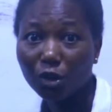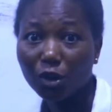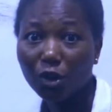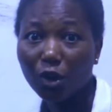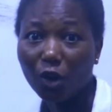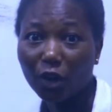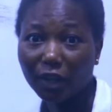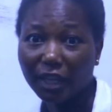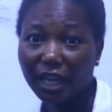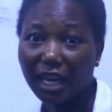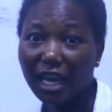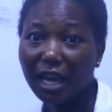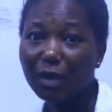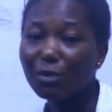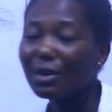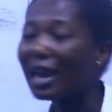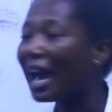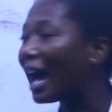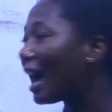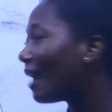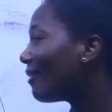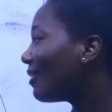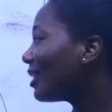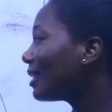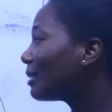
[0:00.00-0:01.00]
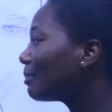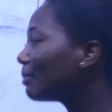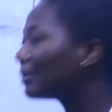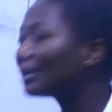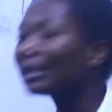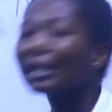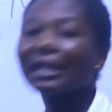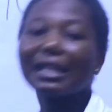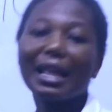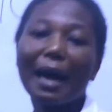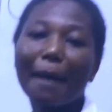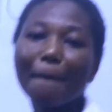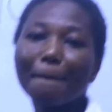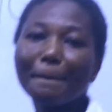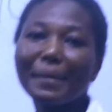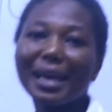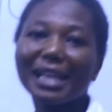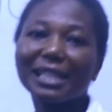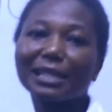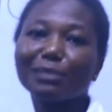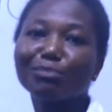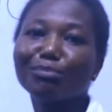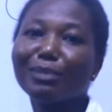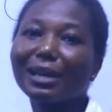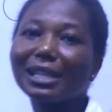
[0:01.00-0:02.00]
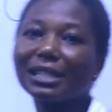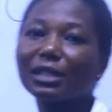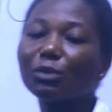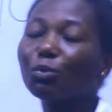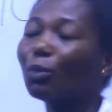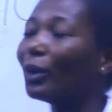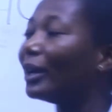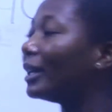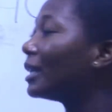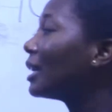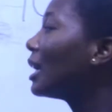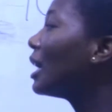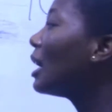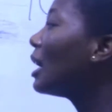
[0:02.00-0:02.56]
okay we are having numbers mixed with